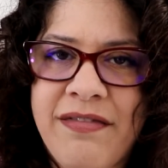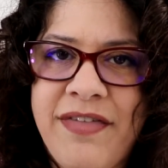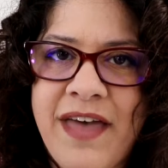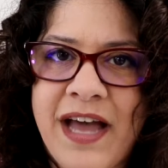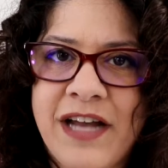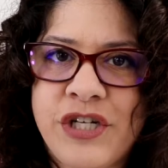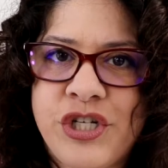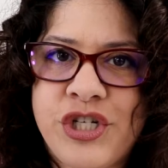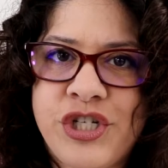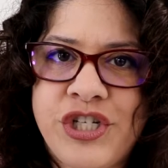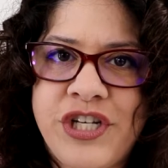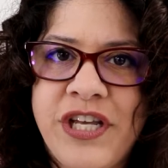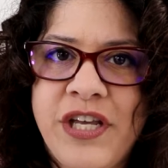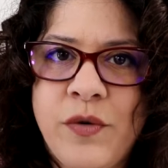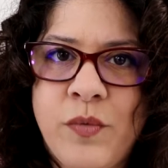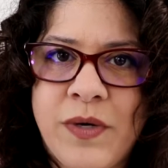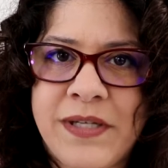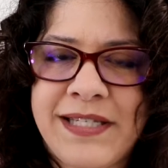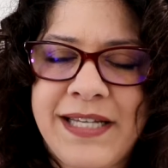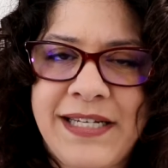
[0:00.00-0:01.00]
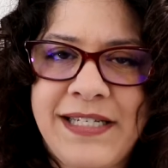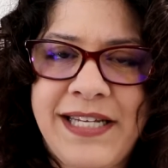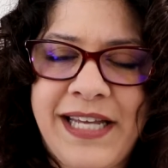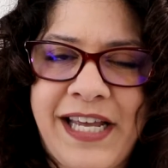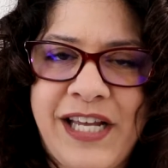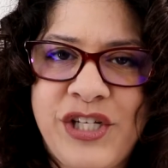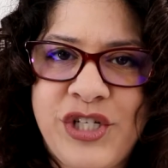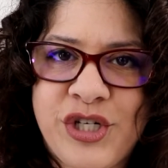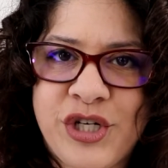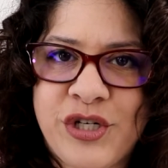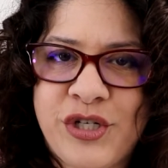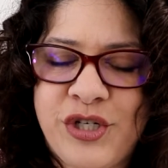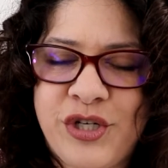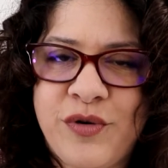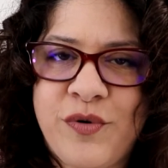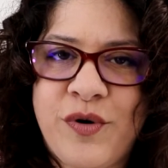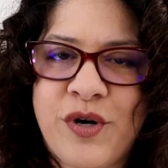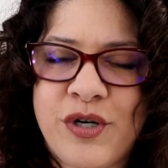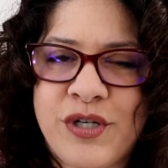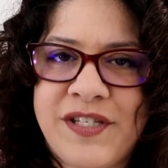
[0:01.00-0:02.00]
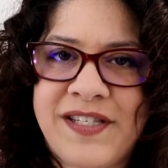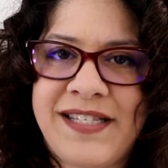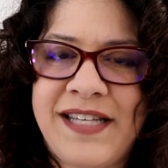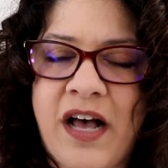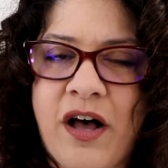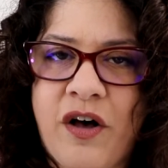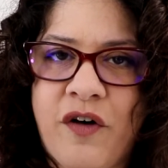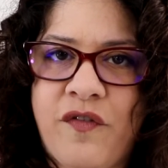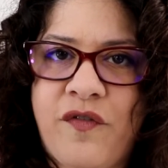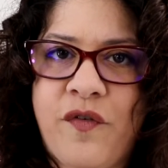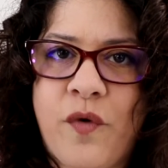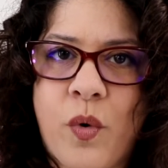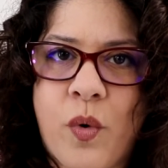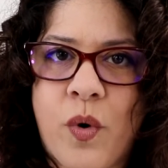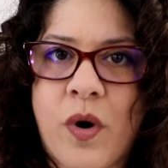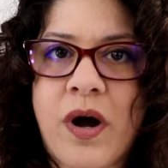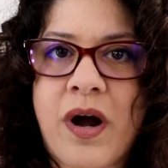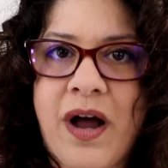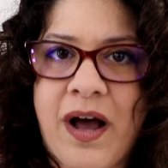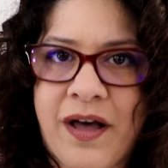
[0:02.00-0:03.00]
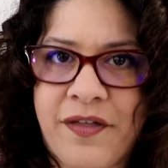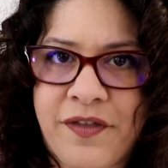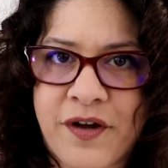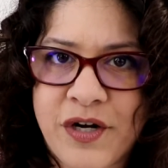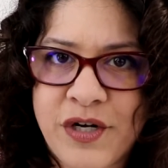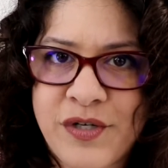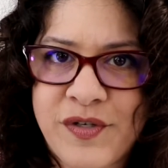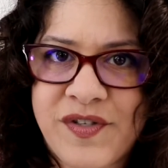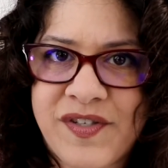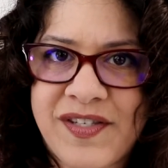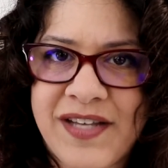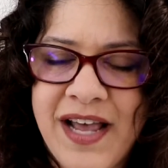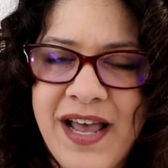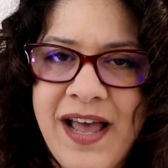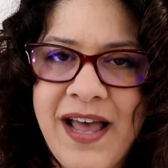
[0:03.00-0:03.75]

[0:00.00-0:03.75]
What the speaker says: that she was a danger to herself or others.